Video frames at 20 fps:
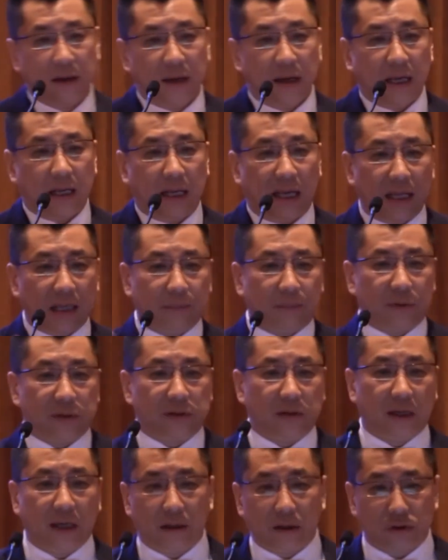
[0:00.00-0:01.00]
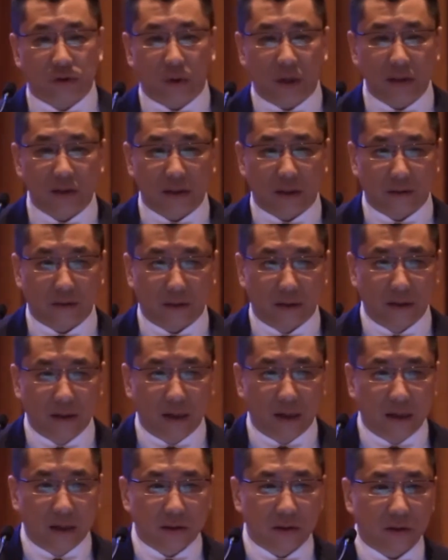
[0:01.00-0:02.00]
and end up with you cannot trace anything.
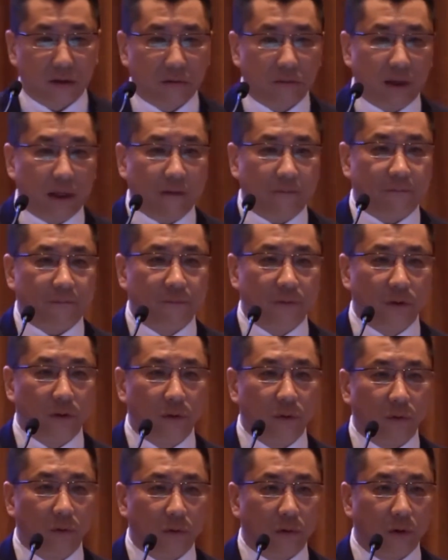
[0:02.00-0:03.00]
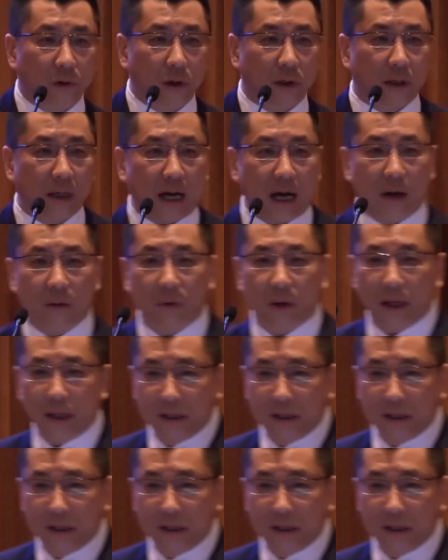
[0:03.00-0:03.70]
So if you look at our